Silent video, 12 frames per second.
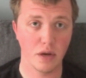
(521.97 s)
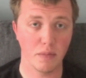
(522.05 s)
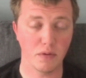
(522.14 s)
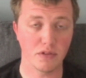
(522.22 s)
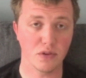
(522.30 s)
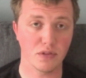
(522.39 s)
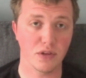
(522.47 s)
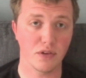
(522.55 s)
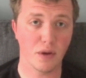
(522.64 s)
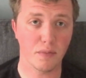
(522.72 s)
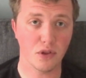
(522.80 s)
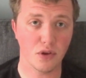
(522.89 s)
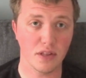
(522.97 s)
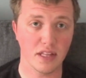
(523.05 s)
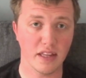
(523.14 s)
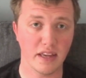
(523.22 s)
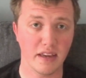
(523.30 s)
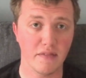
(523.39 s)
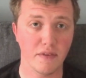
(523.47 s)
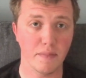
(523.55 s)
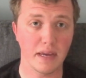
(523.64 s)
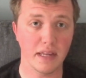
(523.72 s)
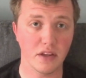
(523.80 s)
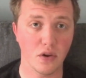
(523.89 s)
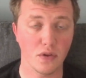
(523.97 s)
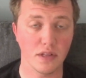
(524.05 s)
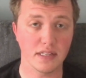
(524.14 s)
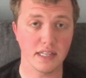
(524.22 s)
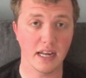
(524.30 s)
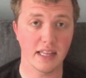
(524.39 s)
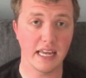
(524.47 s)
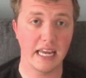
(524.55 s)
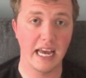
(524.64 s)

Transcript: but it was also an opportunity for me to understand